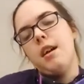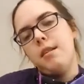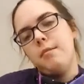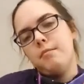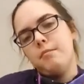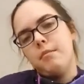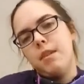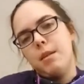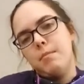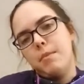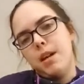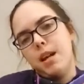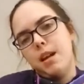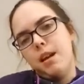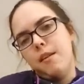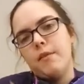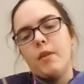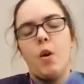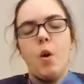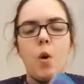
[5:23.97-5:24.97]
make mine
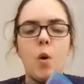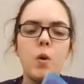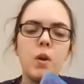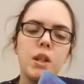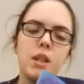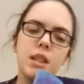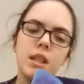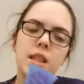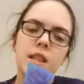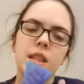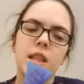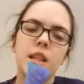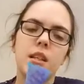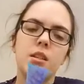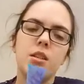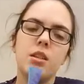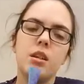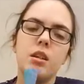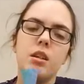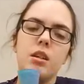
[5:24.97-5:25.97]
have a hole in the
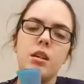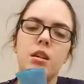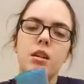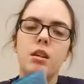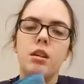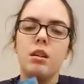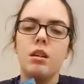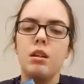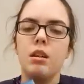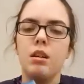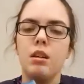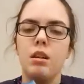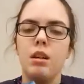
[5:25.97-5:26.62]
center,